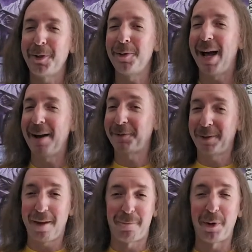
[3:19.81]
to after
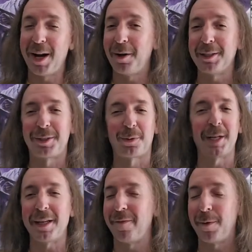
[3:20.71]
they've put out a
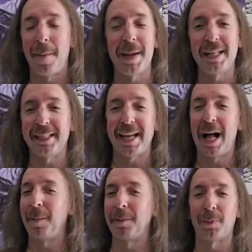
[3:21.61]
string of amazing
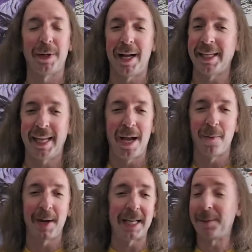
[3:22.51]
albums, but I can't
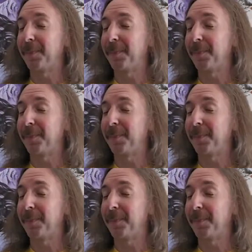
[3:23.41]
wait.